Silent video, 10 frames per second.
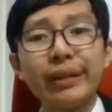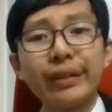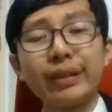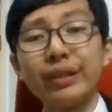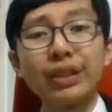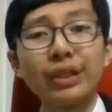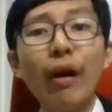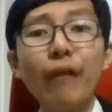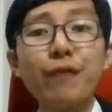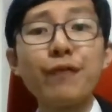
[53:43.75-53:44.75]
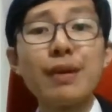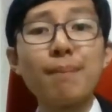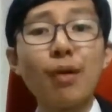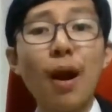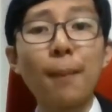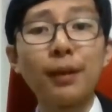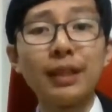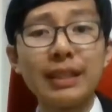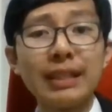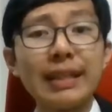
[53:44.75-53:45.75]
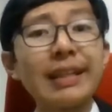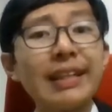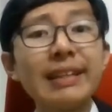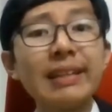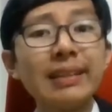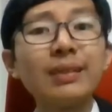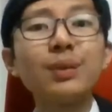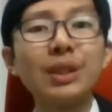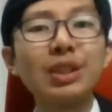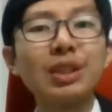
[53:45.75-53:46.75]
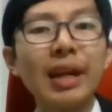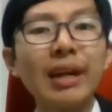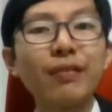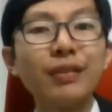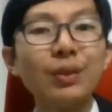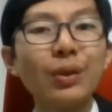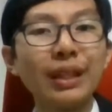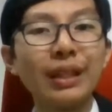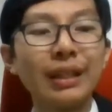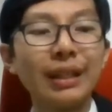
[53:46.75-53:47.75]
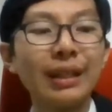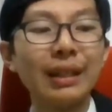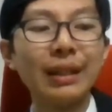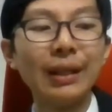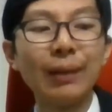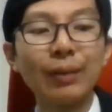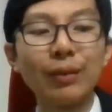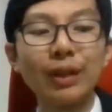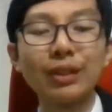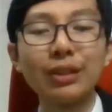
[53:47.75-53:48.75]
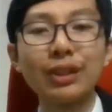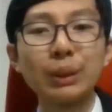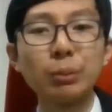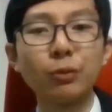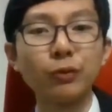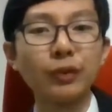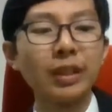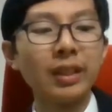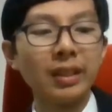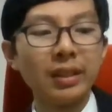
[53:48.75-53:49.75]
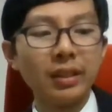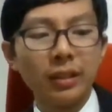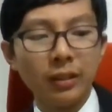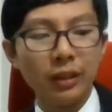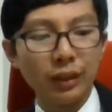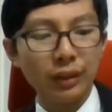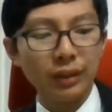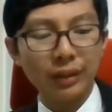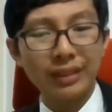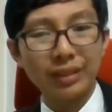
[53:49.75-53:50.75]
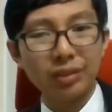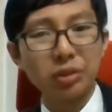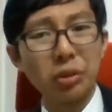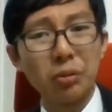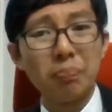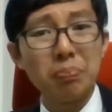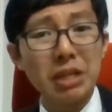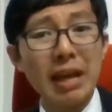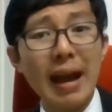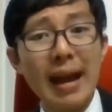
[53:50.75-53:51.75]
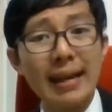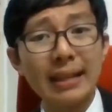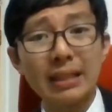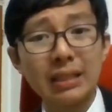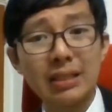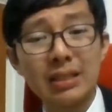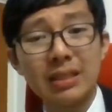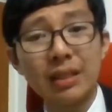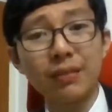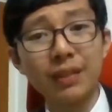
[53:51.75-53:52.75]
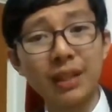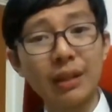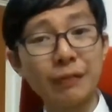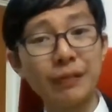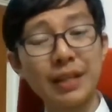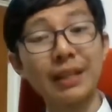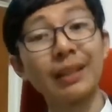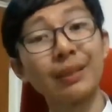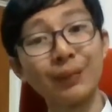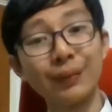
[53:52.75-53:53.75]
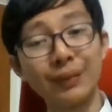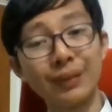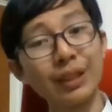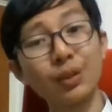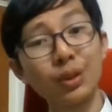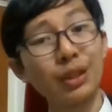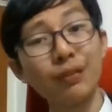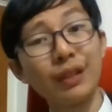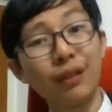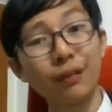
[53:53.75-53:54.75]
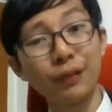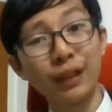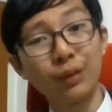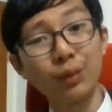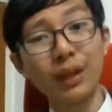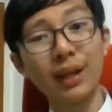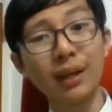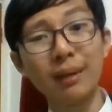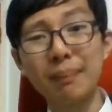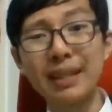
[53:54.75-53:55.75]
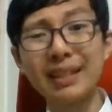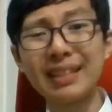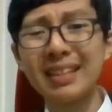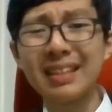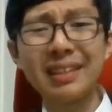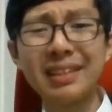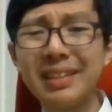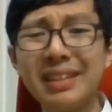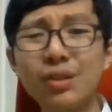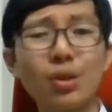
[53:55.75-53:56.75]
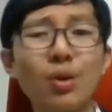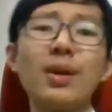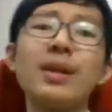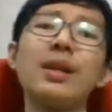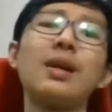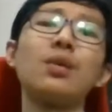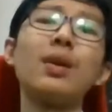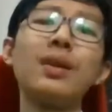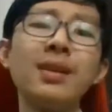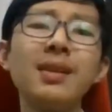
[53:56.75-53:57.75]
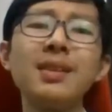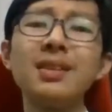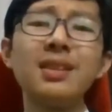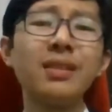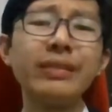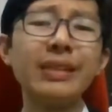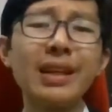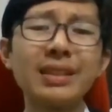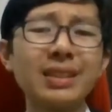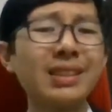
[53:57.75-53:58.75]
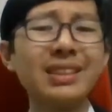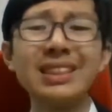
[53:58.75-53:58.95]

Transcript: resolved them properly, which is kind of annoying when watching this movie. So, yeah, 7 out of 10. 6 or 7 out of 10. Would I recommend it? Sure, why not? Do I think it deserves the Oscar?